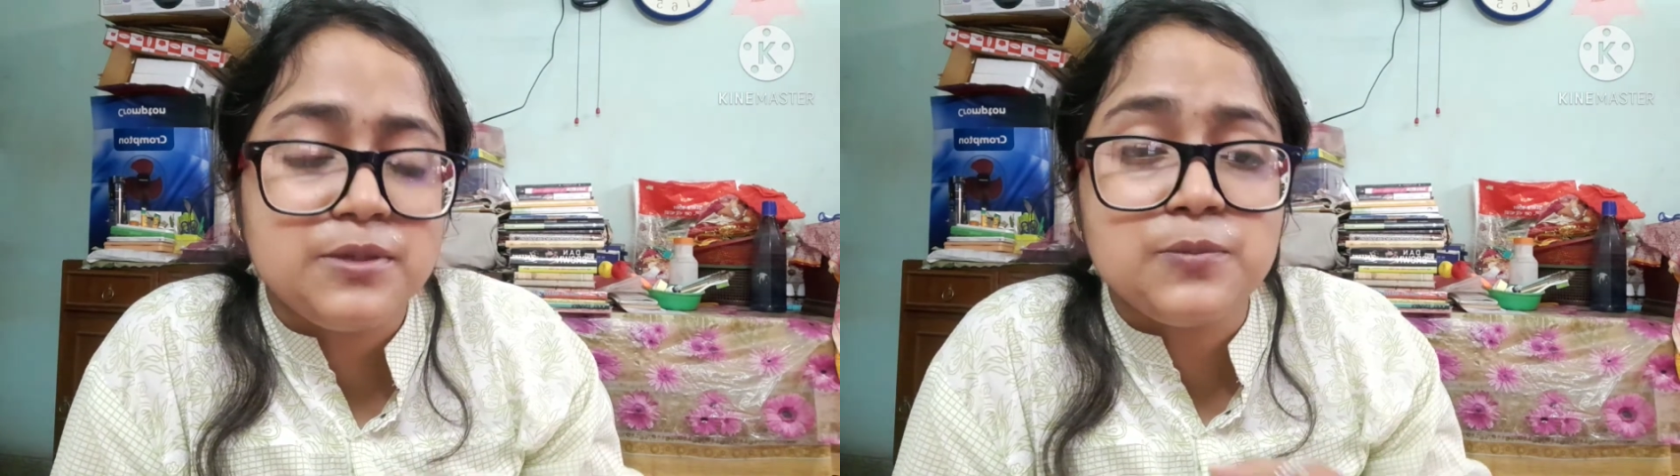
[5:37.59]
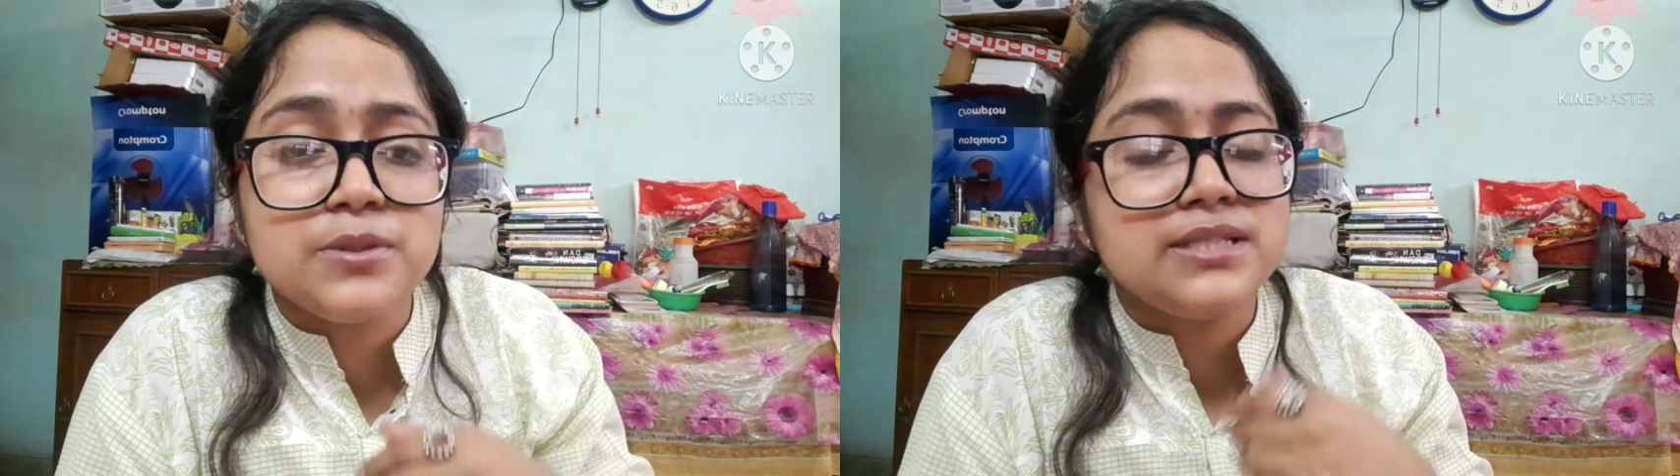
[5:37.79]

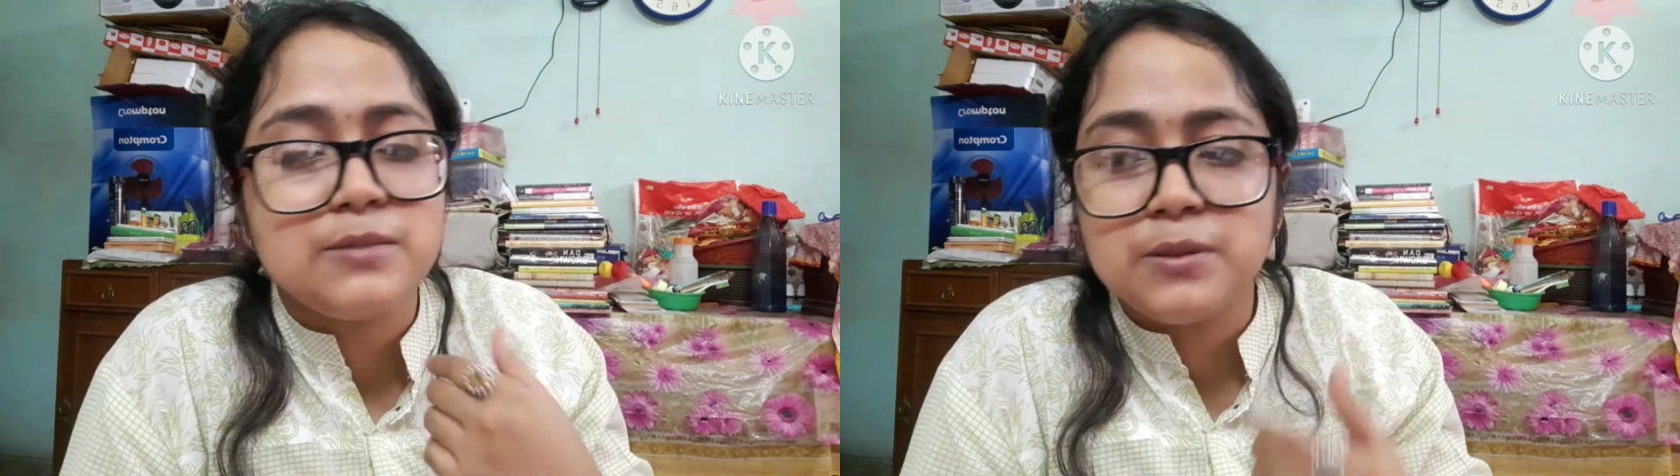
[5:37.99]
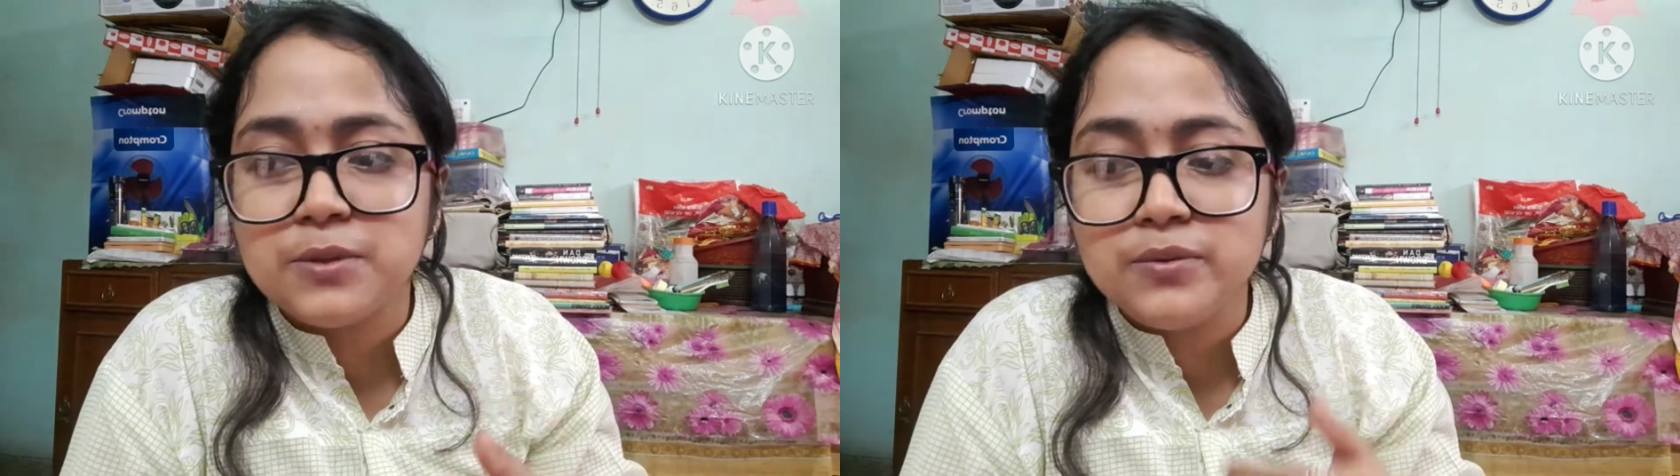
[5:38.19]
people see
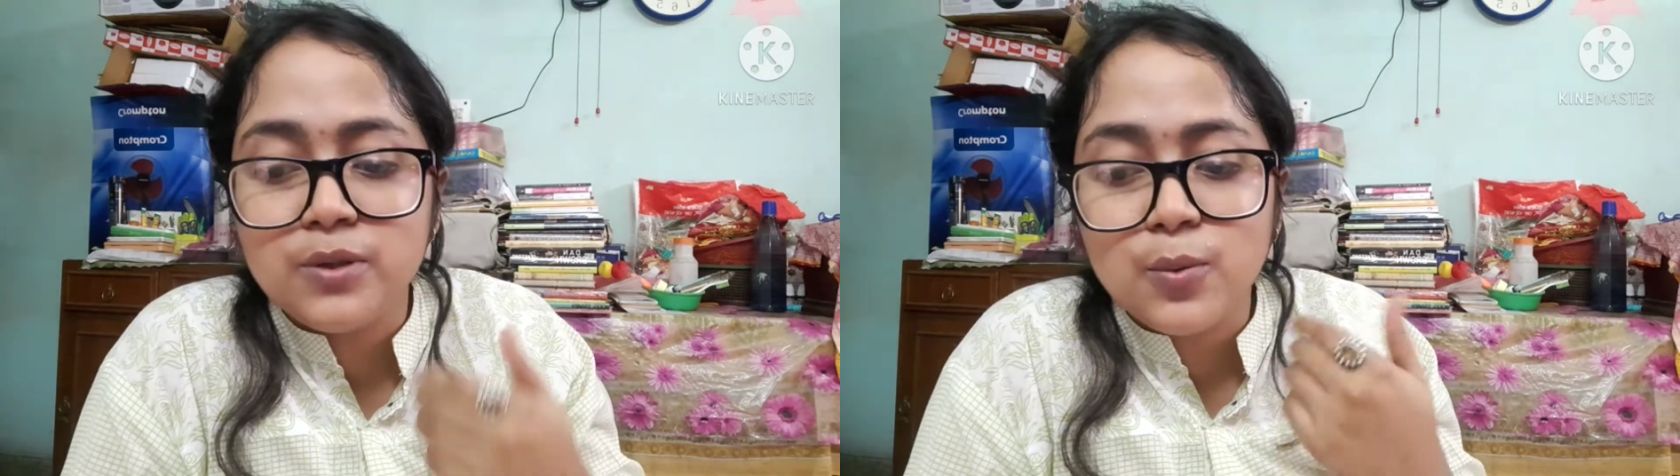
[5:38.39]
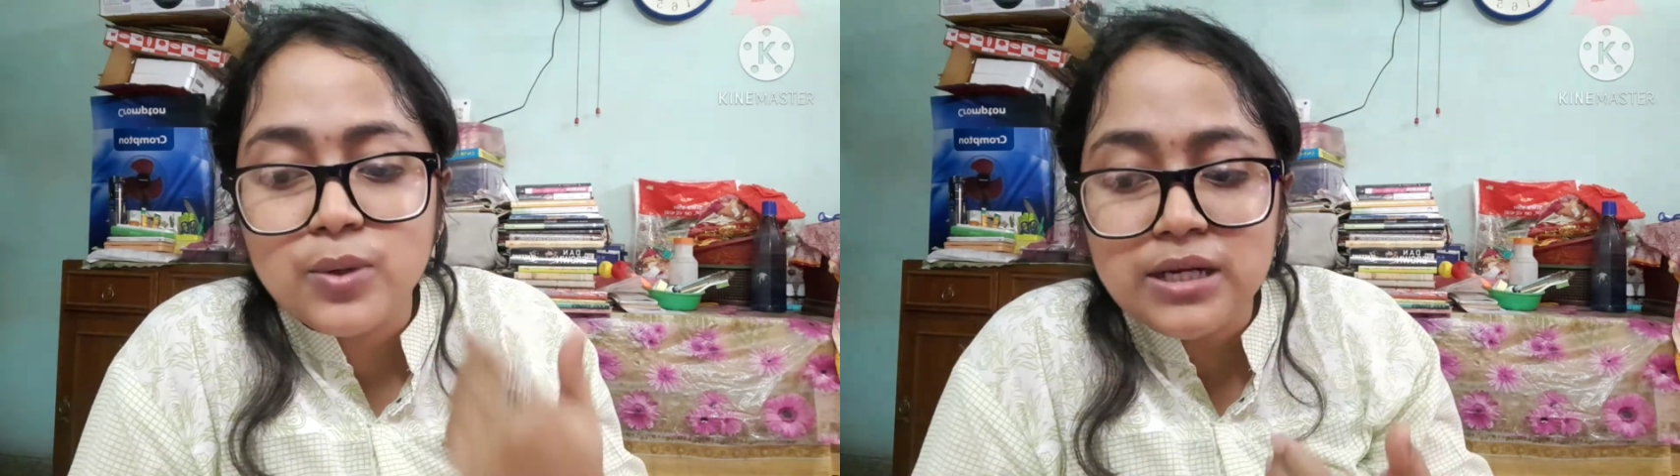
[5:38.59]
people will
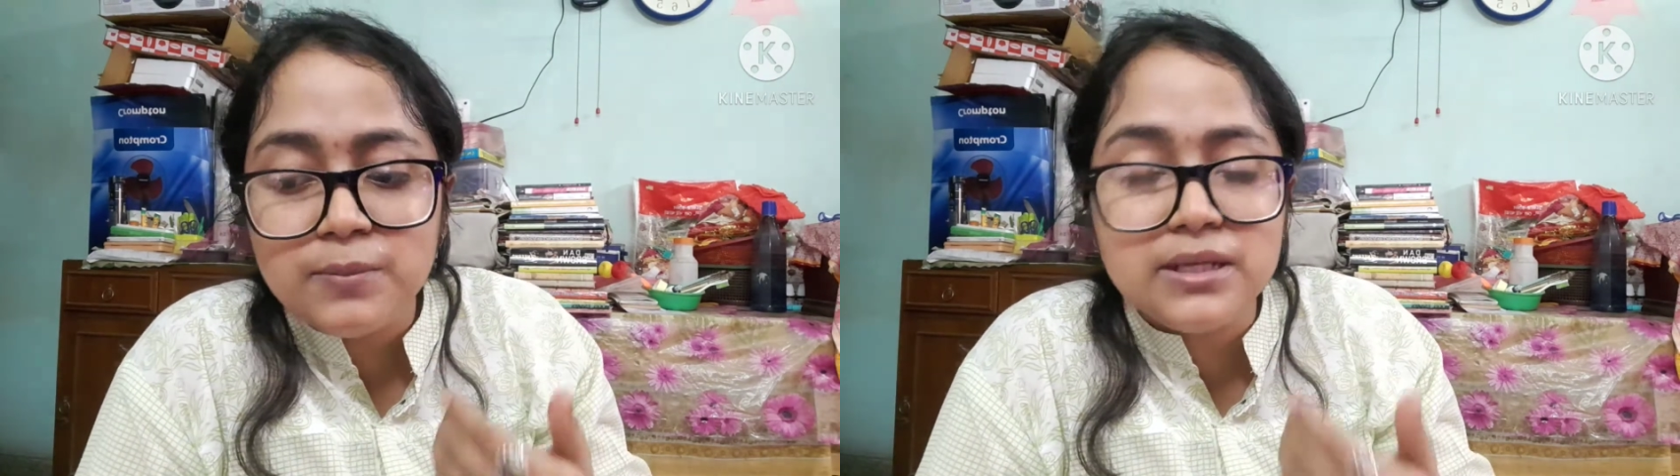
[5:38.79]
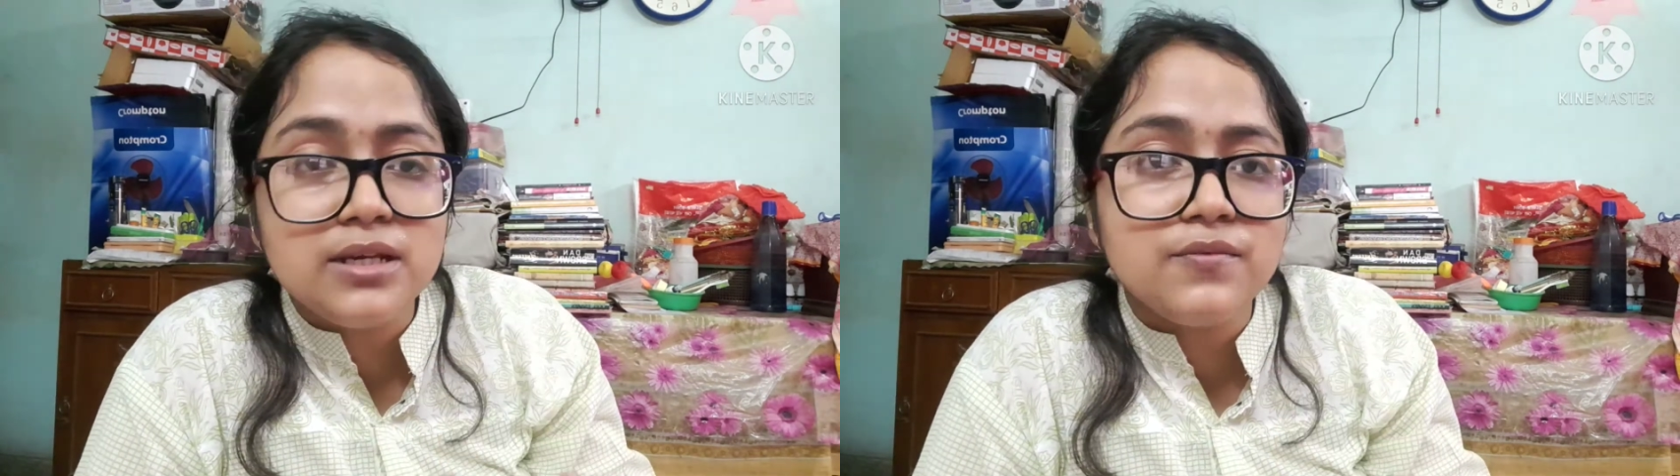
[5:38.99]
only
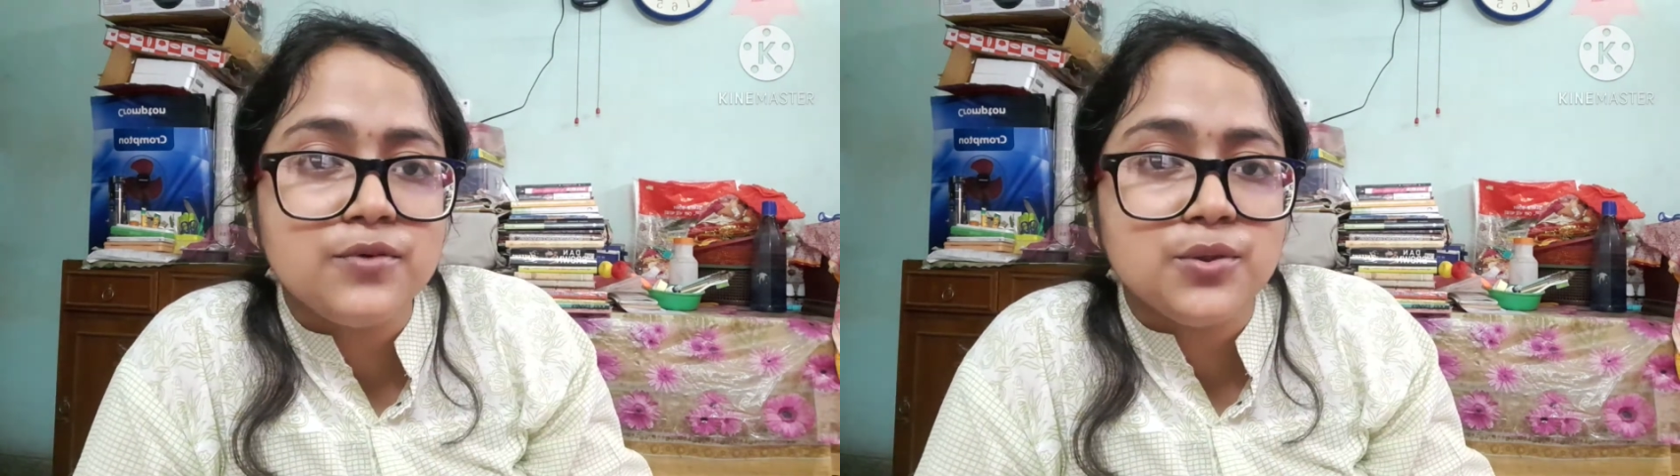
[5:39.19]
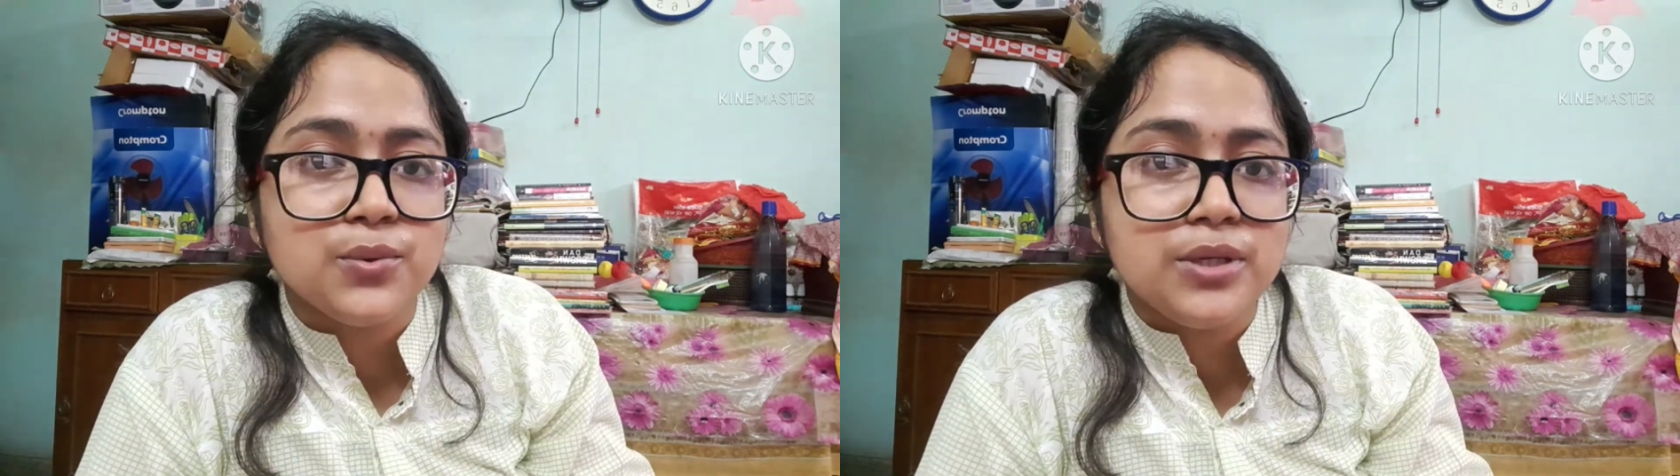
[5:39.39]
believe you